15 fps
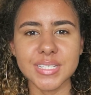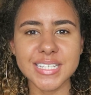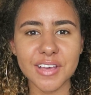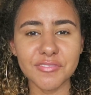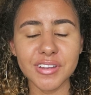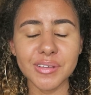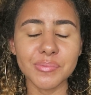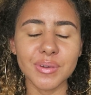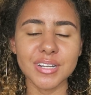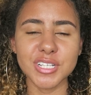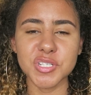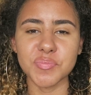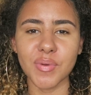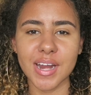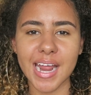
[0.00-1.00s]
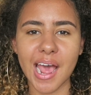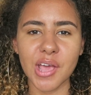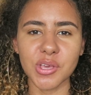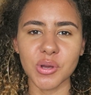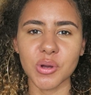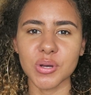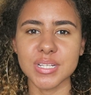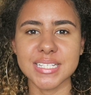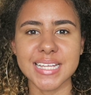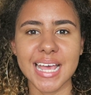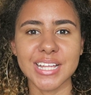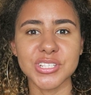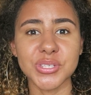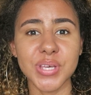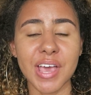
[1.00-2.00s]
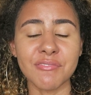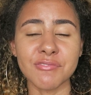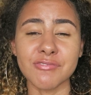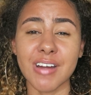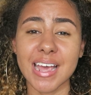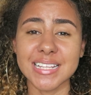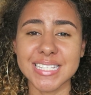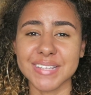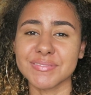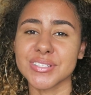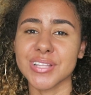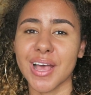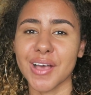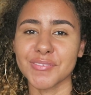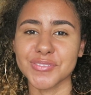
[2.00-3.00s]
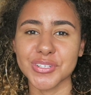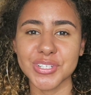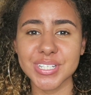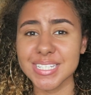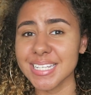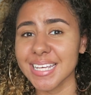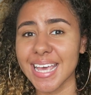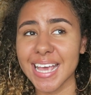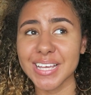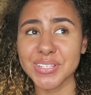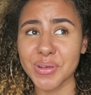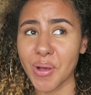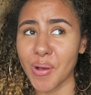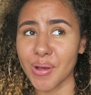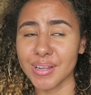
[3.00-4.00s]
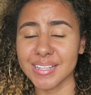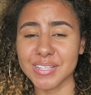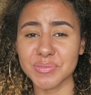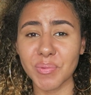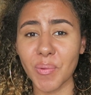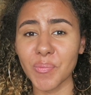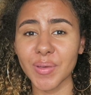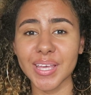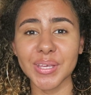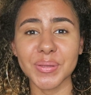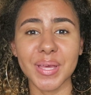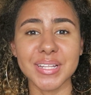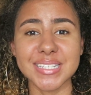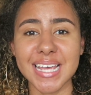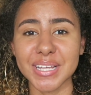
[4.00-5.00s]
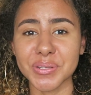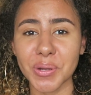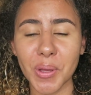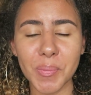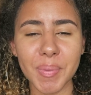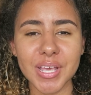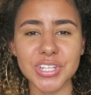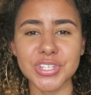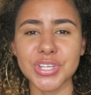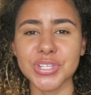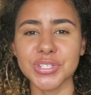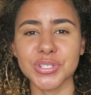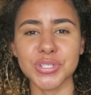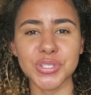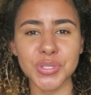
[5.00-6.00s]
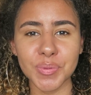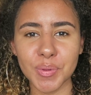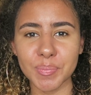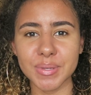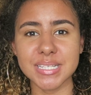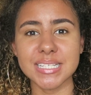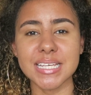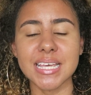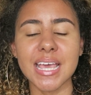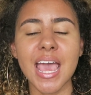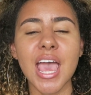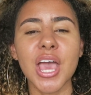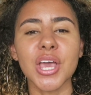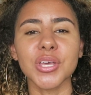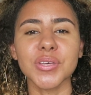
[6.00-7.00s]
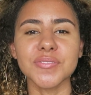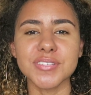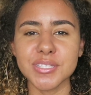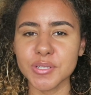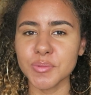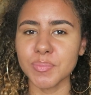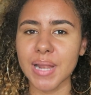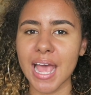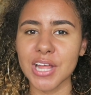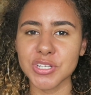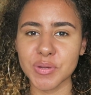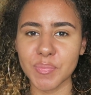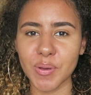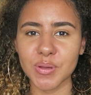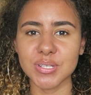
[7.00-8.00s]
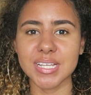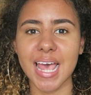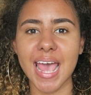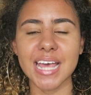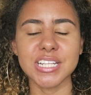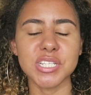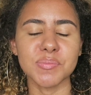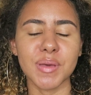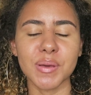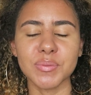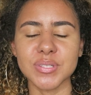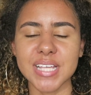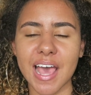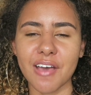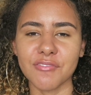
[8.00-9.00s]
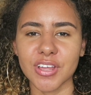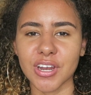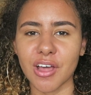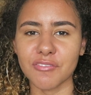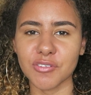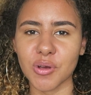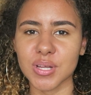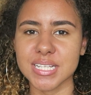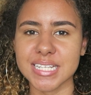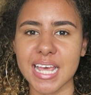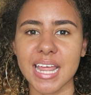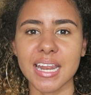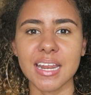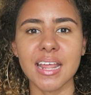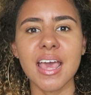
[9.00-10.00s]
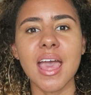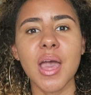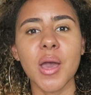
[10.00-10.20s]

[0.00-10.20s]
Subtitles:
You definitely want to spread out your content so you have a variety of stuff. So just in case on this one week you take no pictures and you're super busy, you've still planned your posts ahead to be able to have enough content.